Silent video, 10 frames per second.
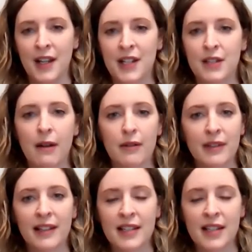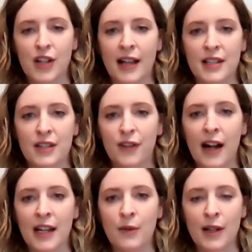So I would really suggest for
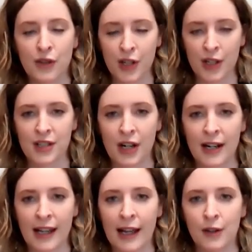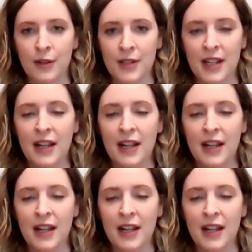anyone just starting out,